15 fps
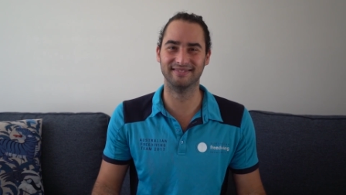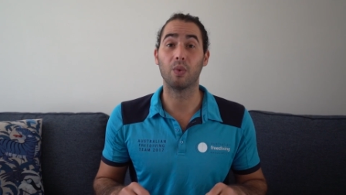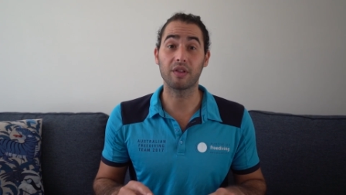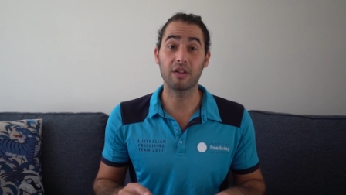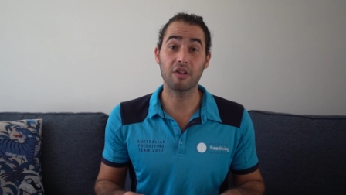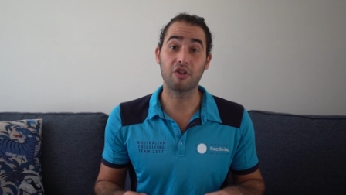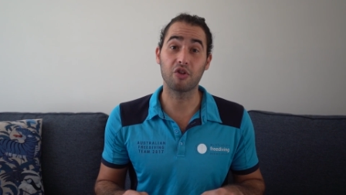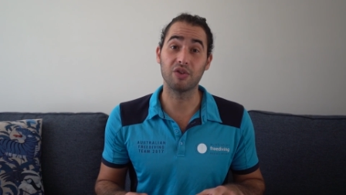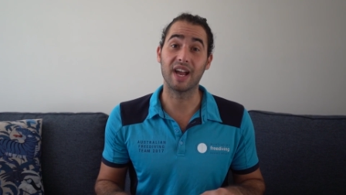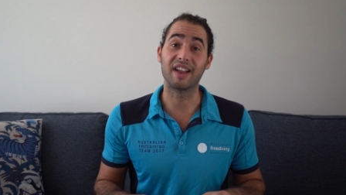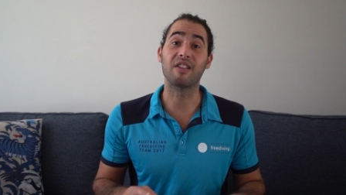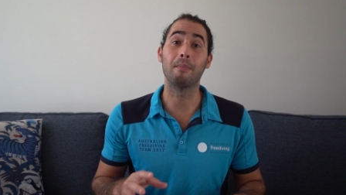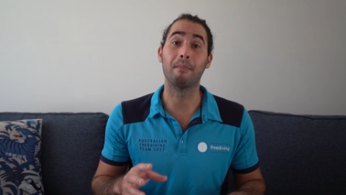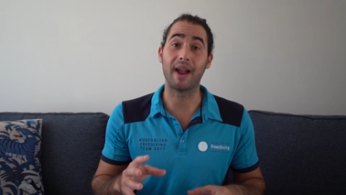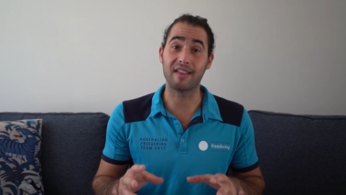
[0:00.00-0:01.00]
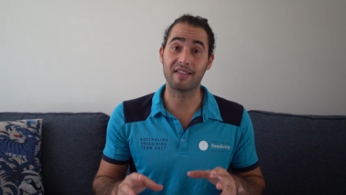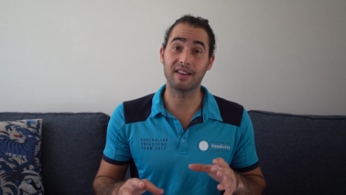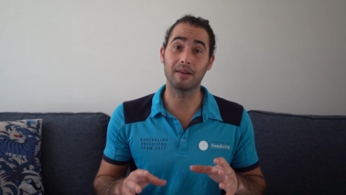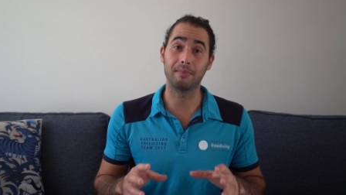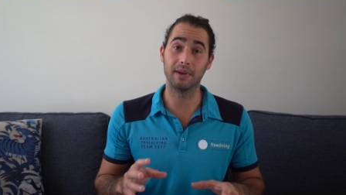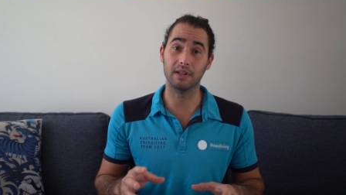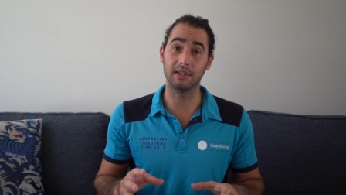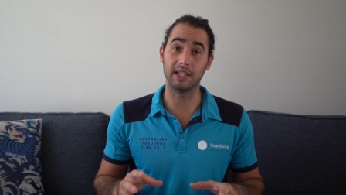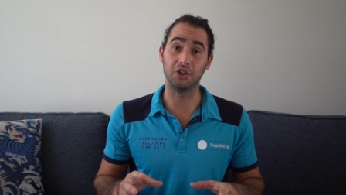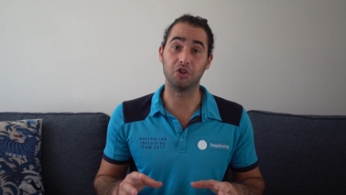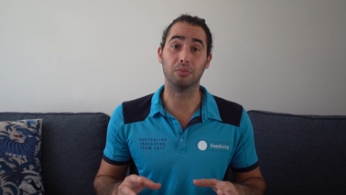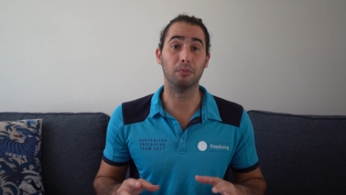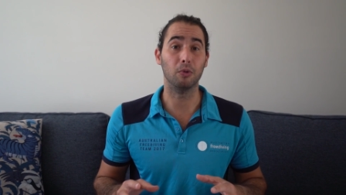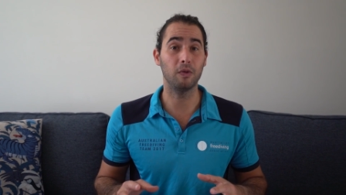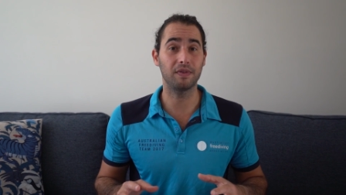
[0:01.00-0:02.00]
Once a student has a basic ability
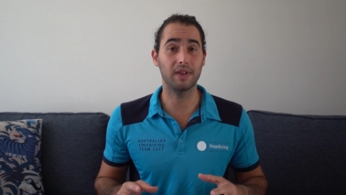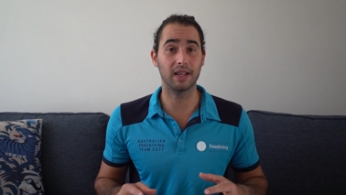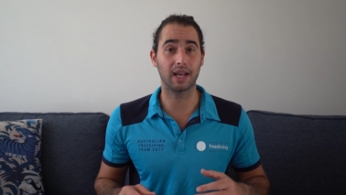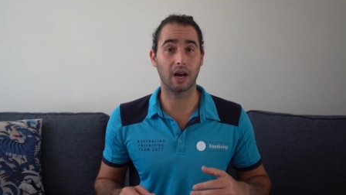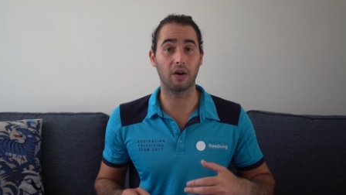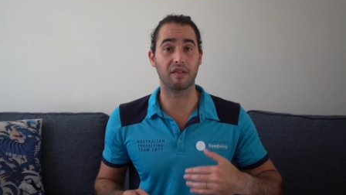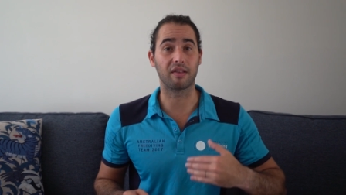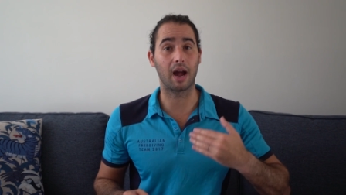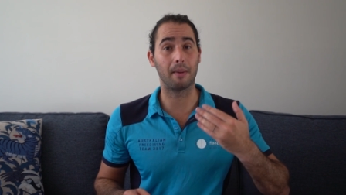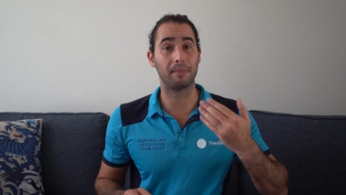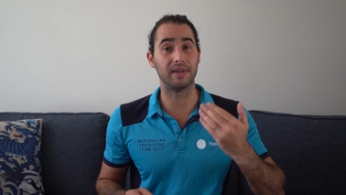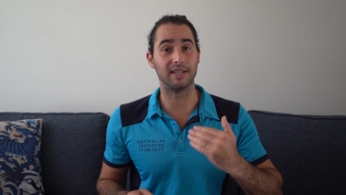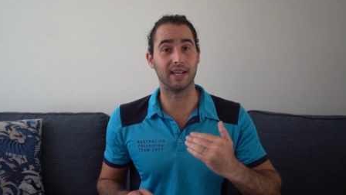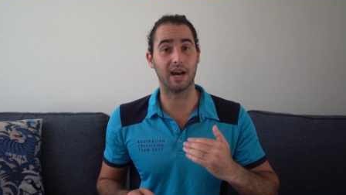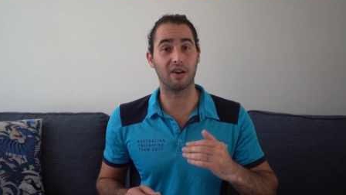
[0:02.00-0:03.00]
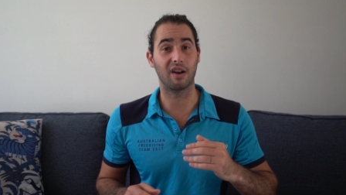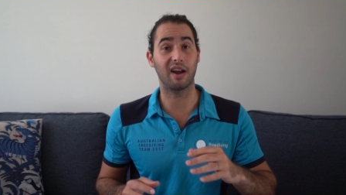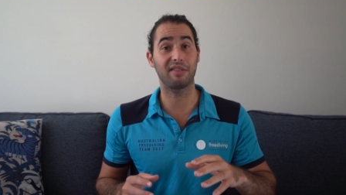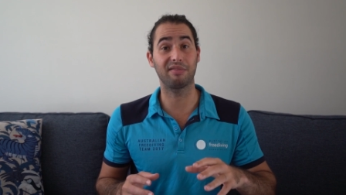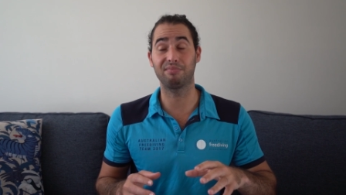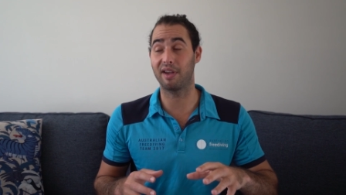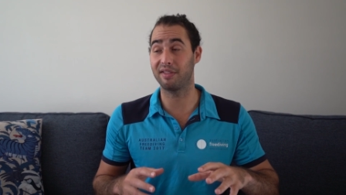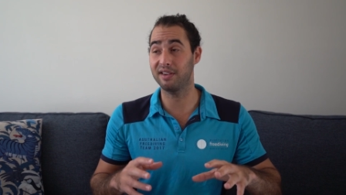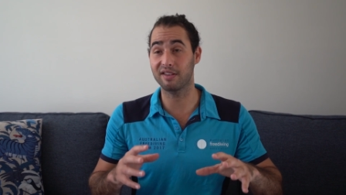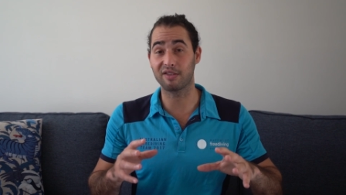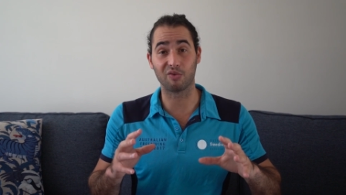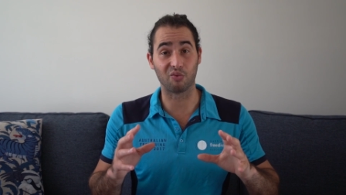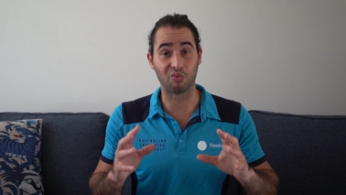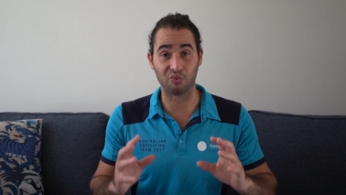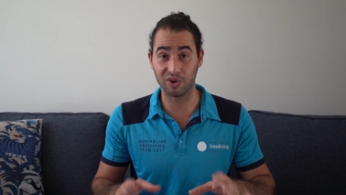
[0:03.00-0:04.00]
to move their larynx up and down, I think
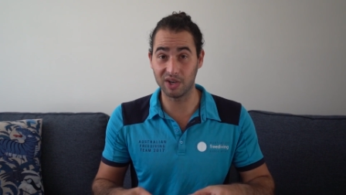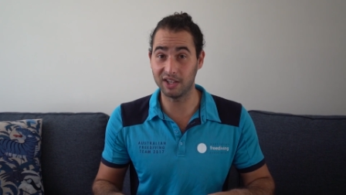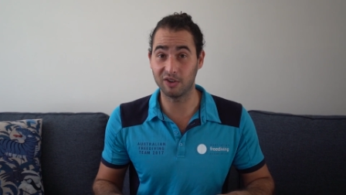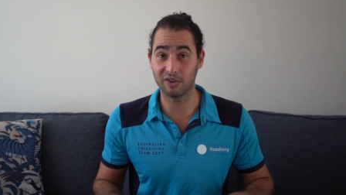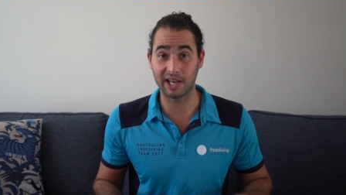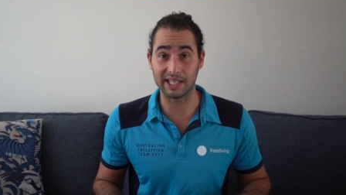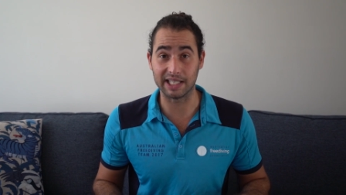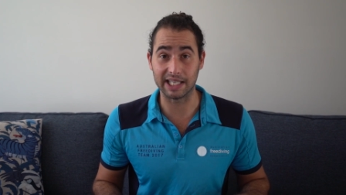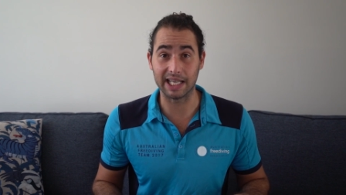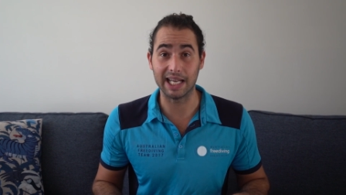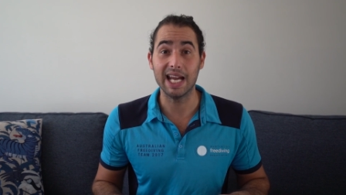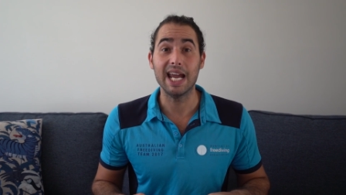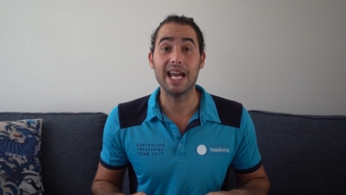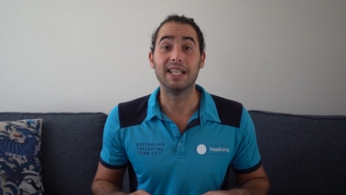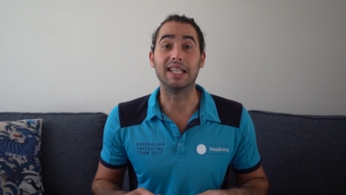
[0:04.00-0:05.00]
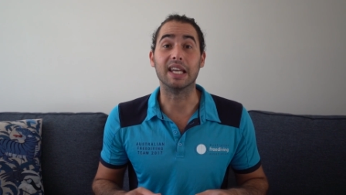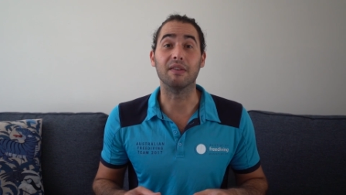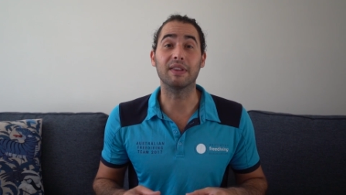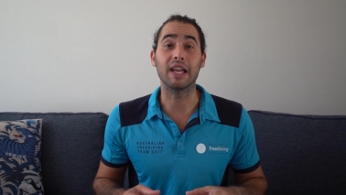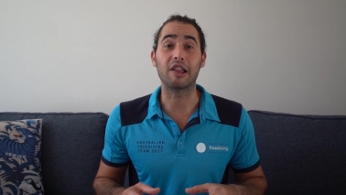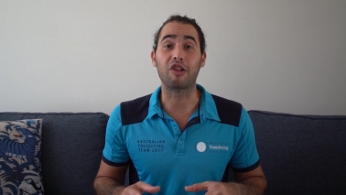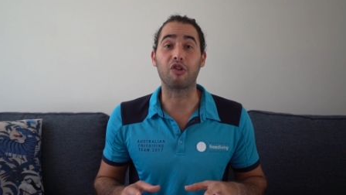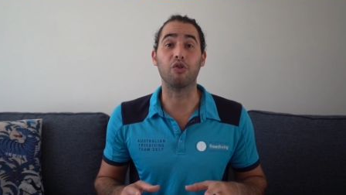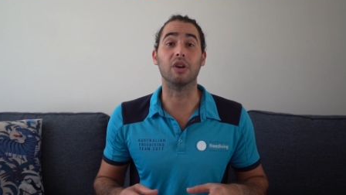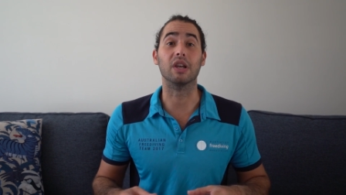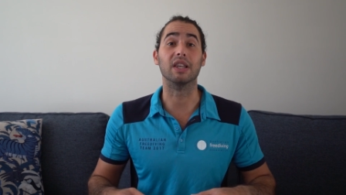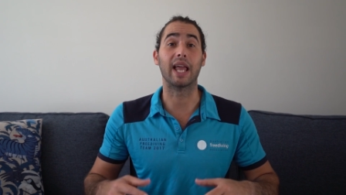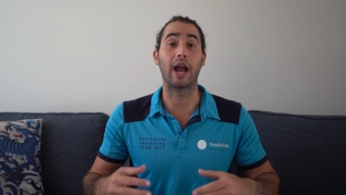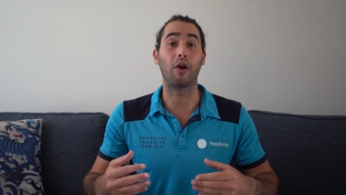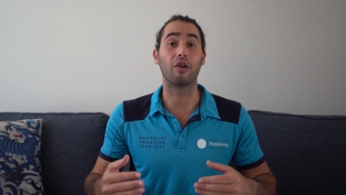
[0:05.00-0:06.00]
it's a really good idea to give that
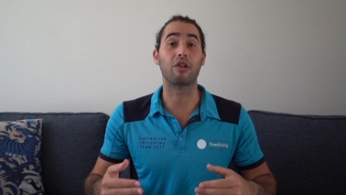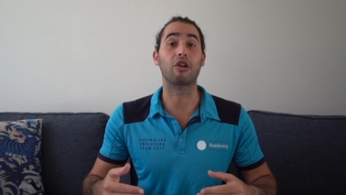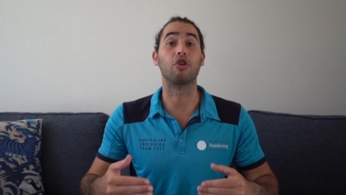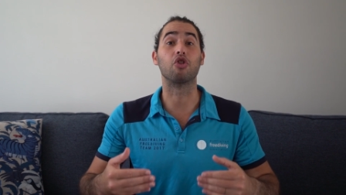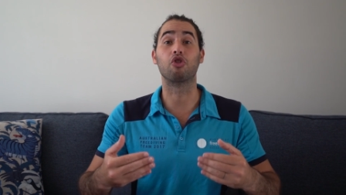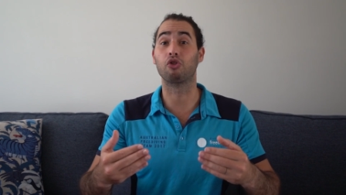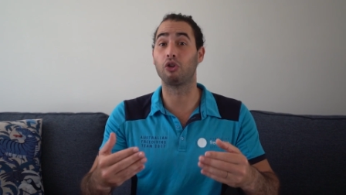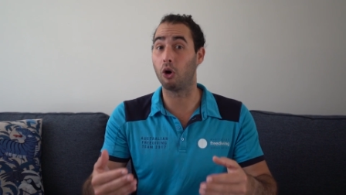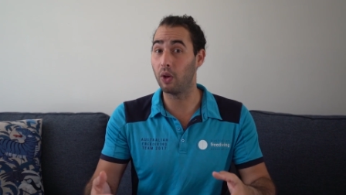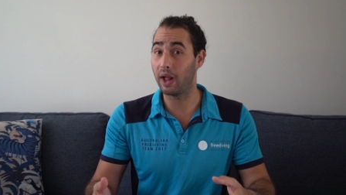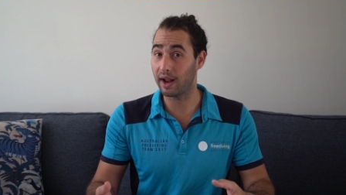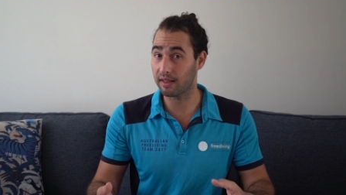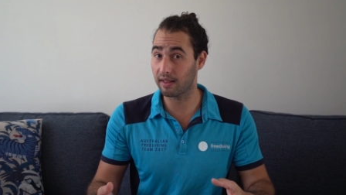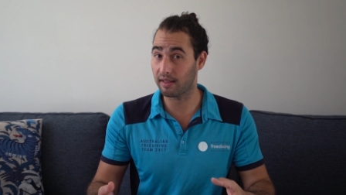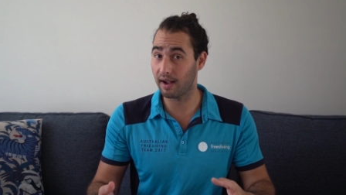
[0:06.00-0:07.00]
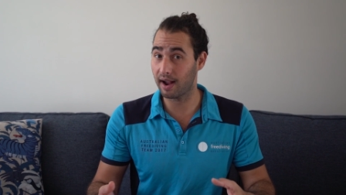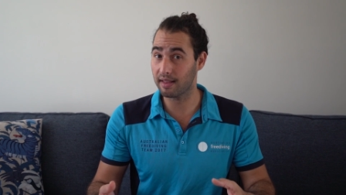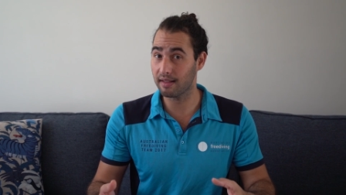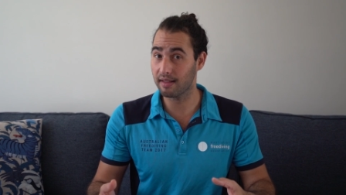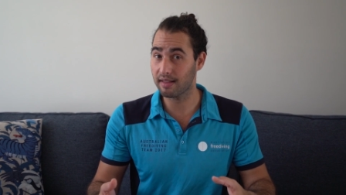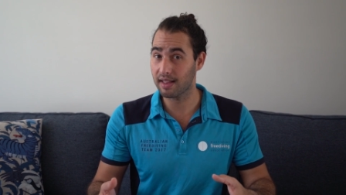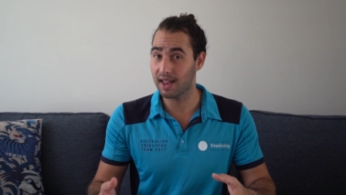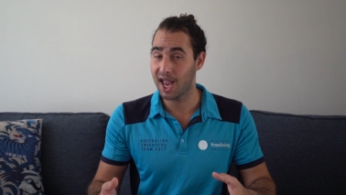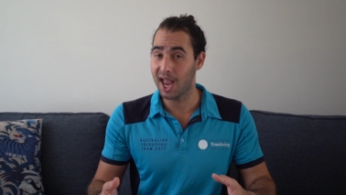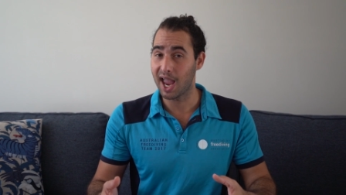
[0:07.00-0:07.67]
student larynx control exercises.